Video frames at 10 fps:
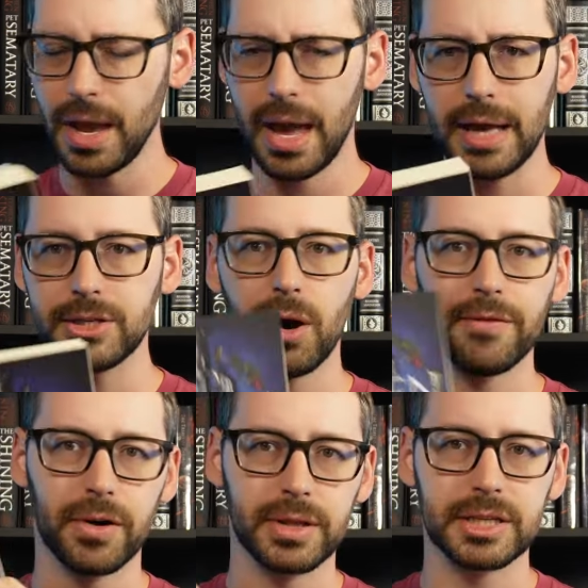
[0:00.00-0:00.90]
And so I've
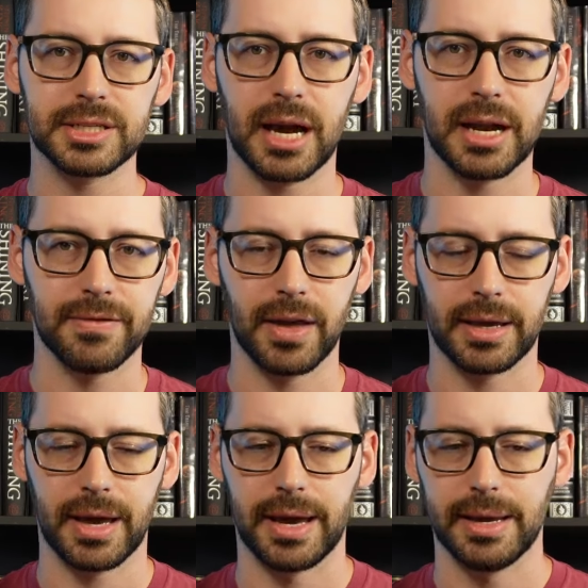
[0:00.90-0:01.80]
heard this is kind of
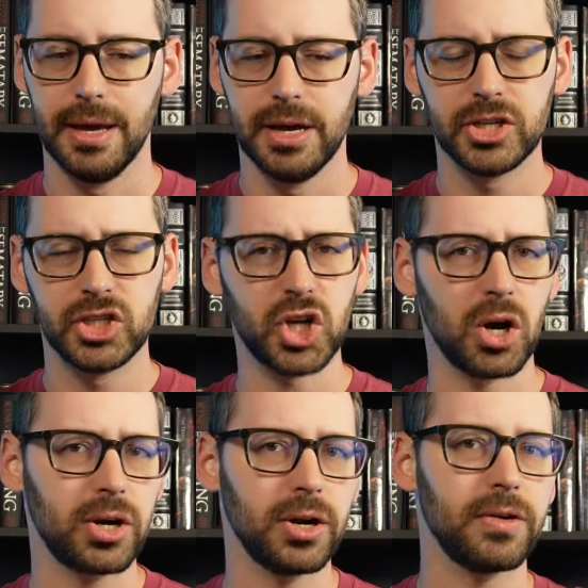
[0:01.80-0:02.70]
like a
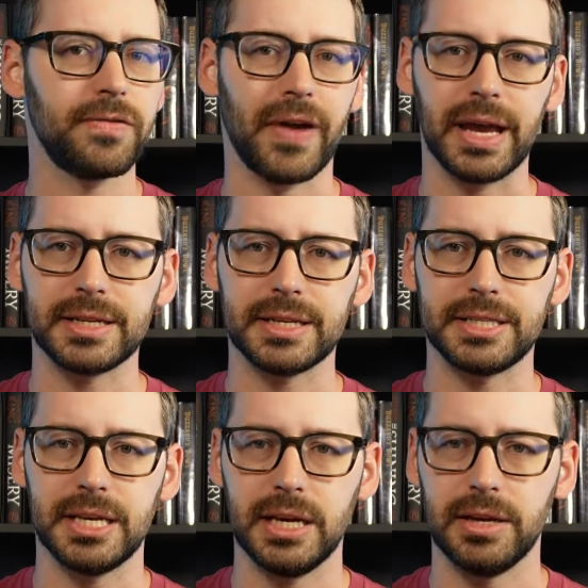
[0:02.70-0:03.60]
darker
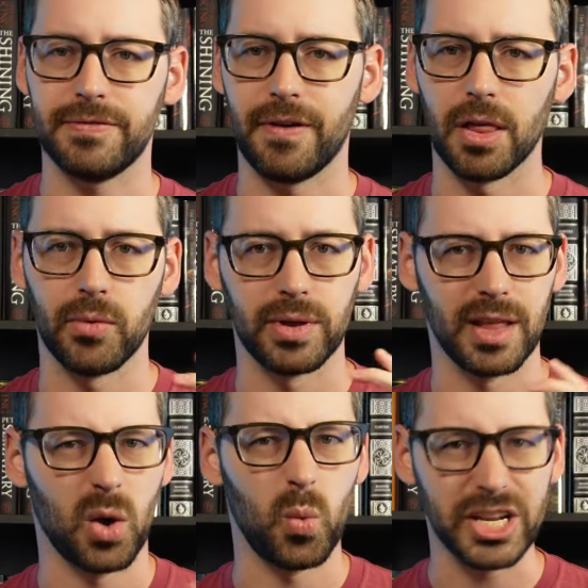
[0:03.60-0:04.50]
fantasy following,
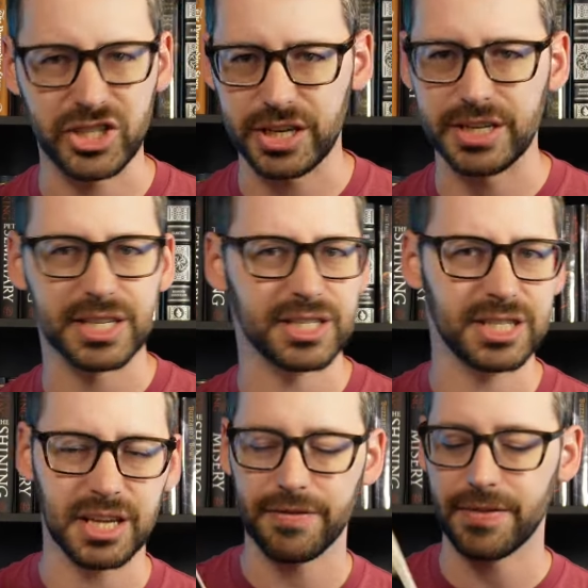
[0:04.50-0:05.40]
like, witches and
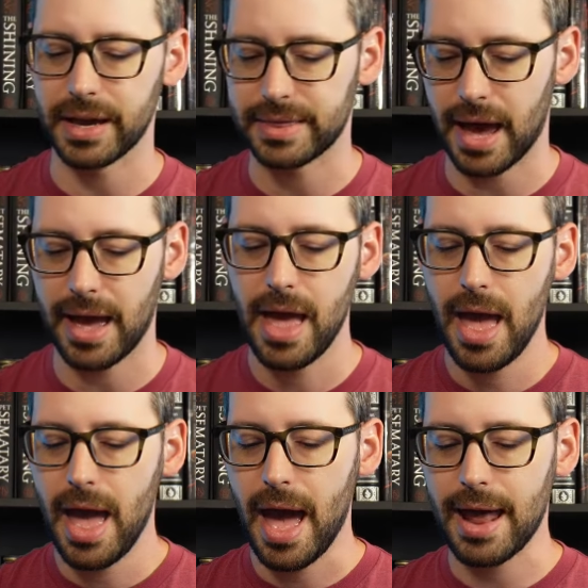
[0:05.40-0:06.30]
stuff like that.
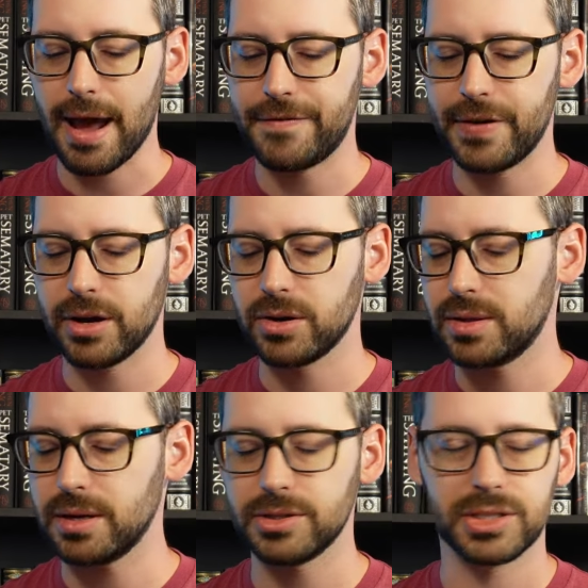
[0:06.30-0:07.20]
And I
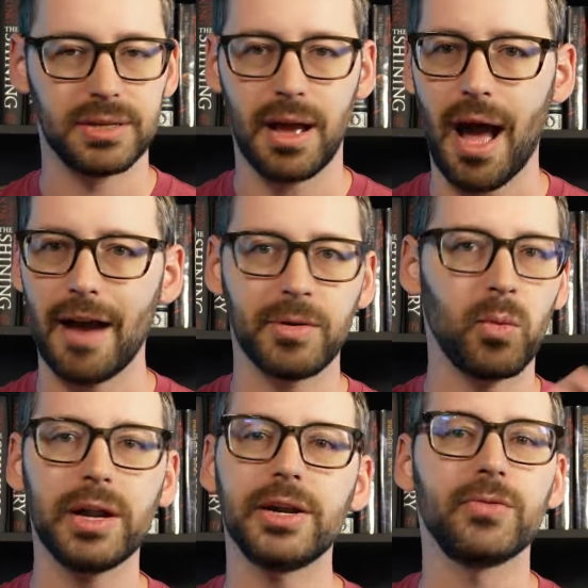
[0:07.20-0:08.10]
figured I've been
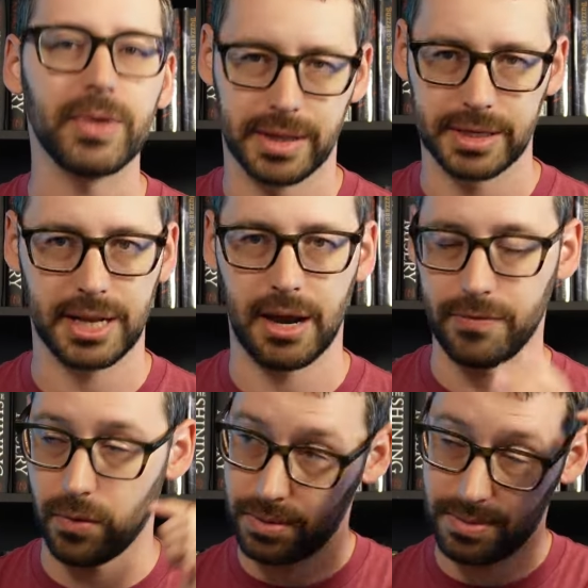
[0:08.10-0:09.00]
wanting to read this now
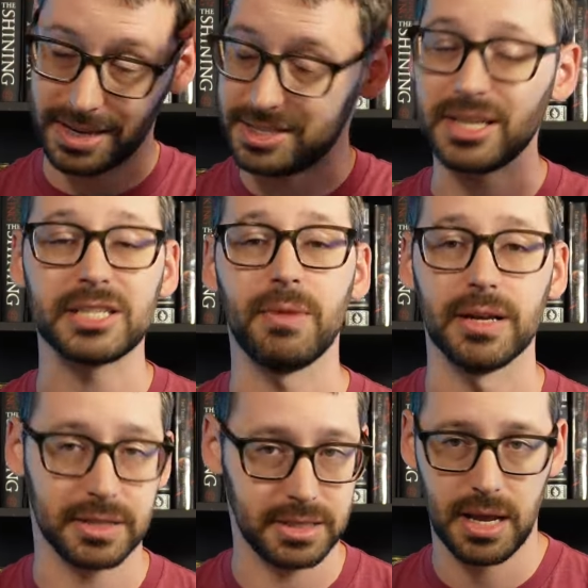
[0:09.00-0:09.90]
for, like, 6
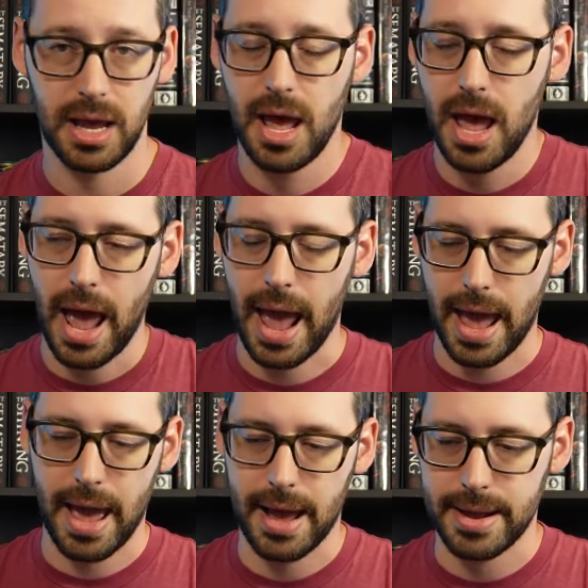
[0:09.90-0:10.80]
months.
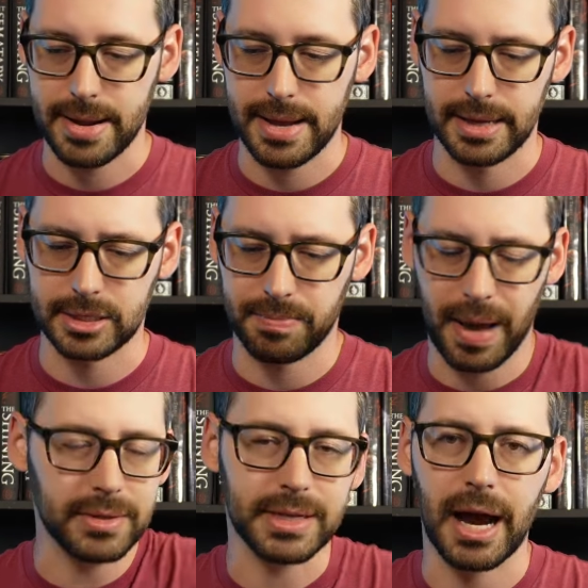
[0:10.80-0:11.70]
And it's
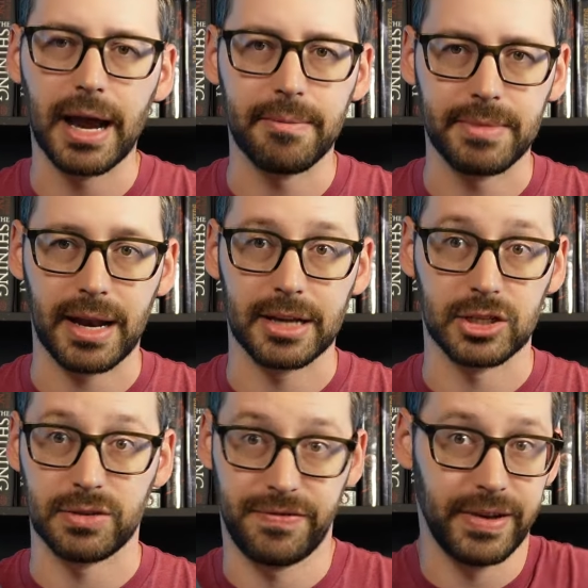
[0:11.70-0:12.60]
about time that I
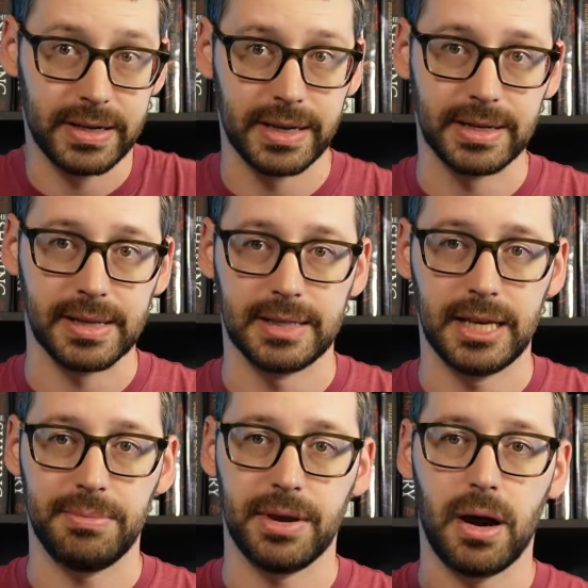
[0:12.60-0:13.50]
just fit it into the
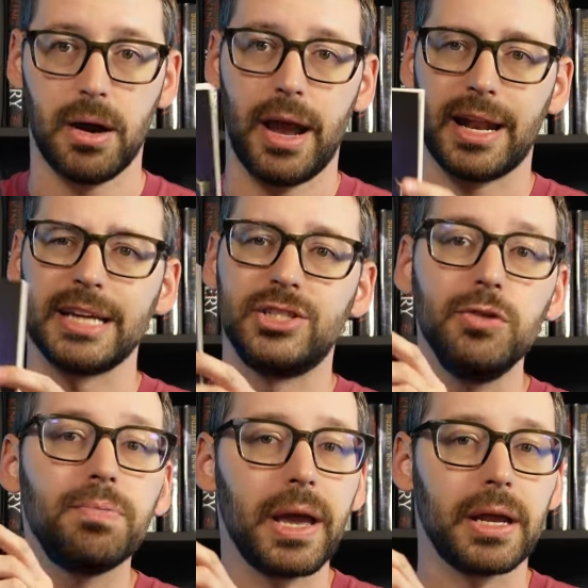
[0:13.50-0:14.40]
TBR. And I do
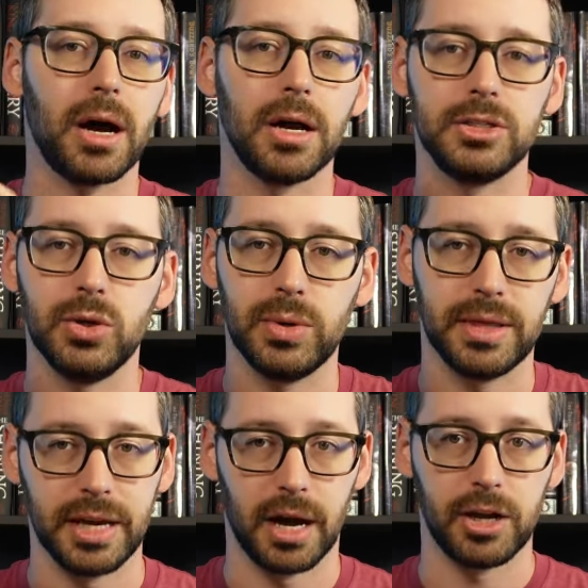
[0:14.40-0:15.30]
plan on doing
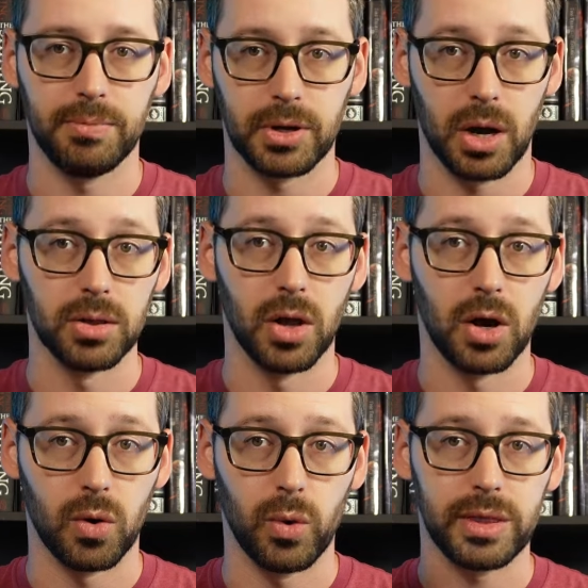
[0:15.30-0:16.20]
the audiobook
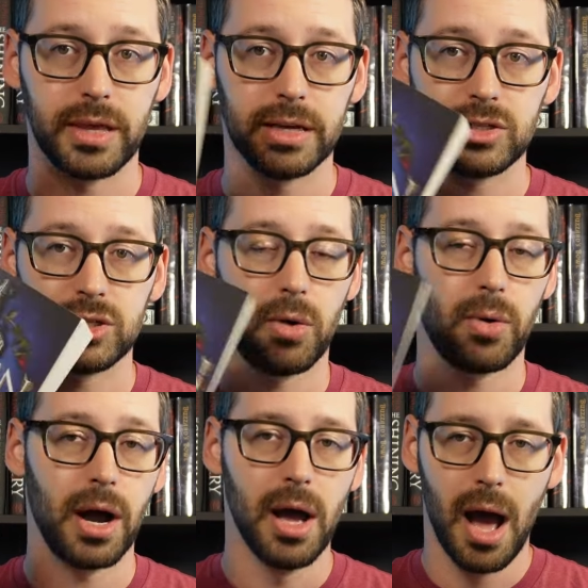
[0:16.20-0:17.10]
along with this. So
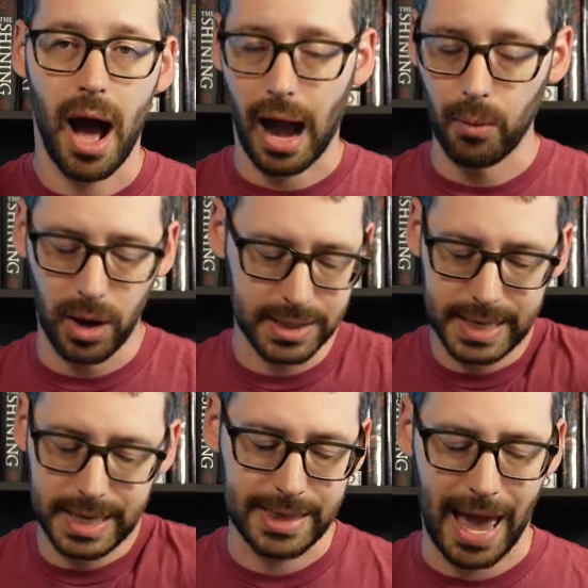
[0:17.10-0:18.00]
I want to
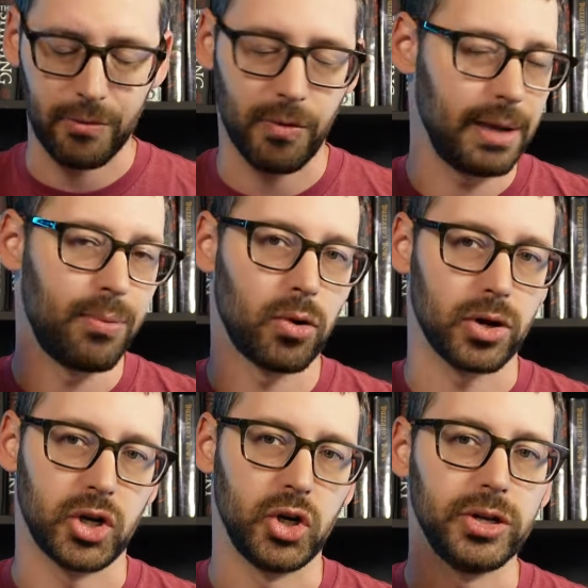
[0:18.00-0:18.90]
get that Ray
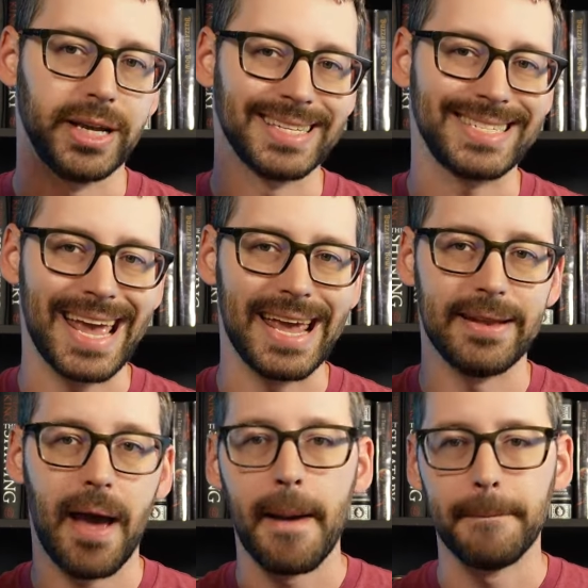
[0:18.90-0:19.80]
Porter goodness
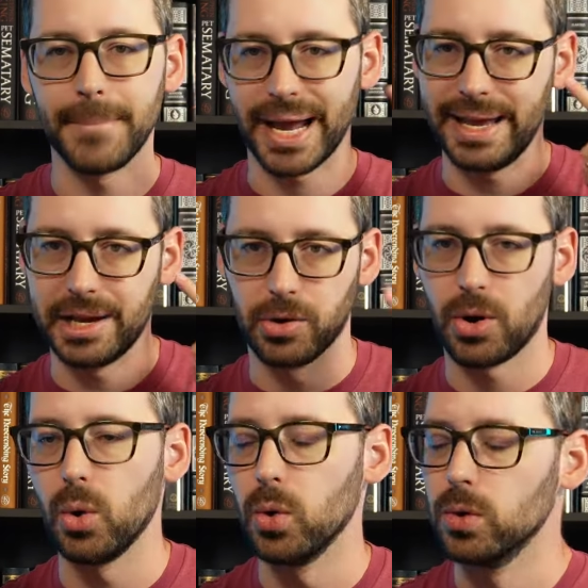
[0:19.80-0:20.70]
in my ear
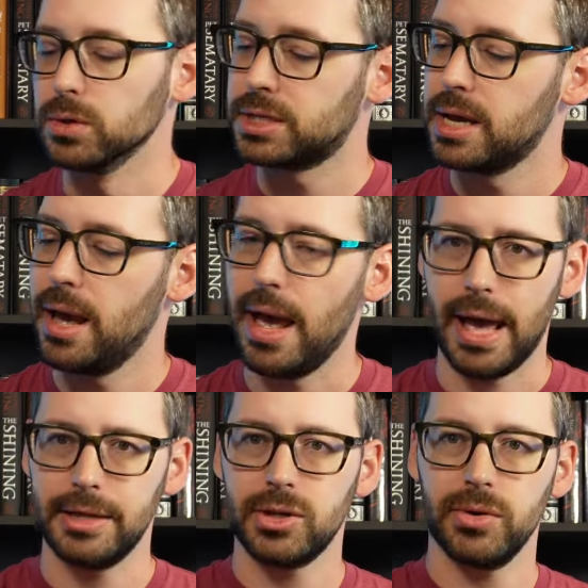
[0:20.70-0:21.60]
holes.
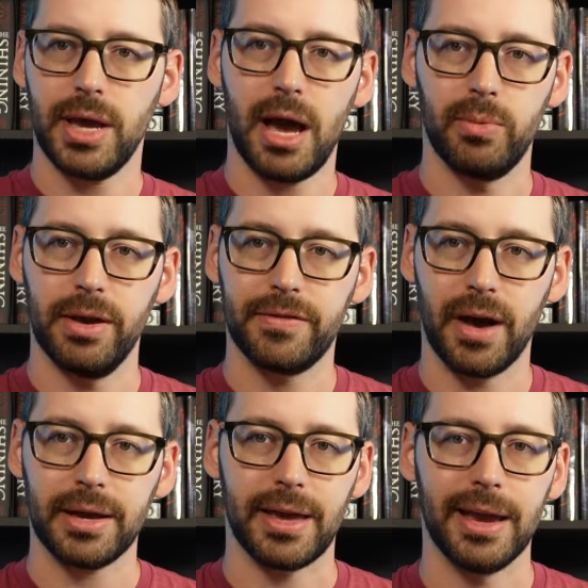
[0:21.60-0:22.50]
And so, yeah, we've
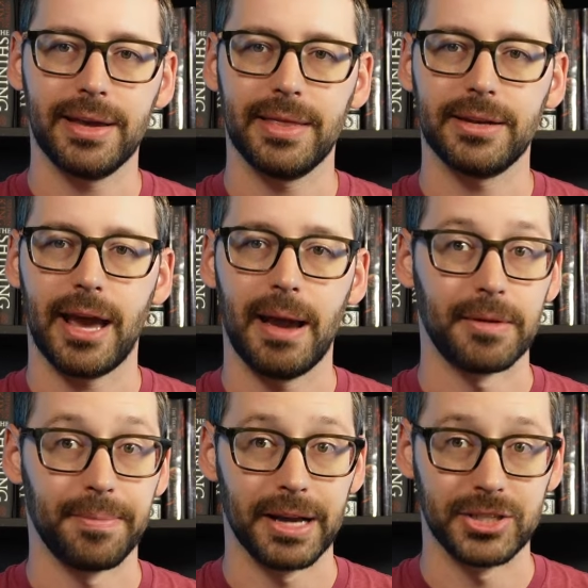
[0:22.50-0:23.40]
got Cake and the
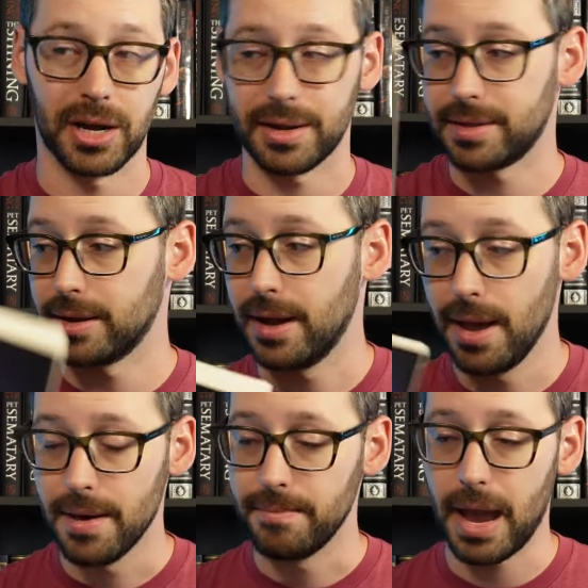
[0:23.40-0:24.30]
Damned by Jonathan
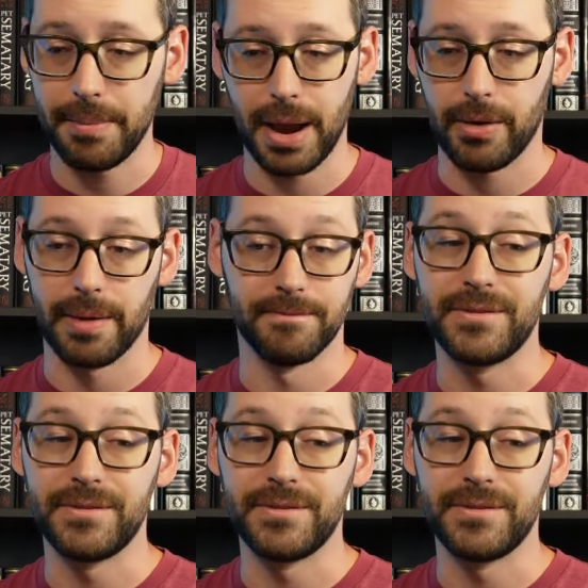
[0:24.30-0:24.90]
Mayberry.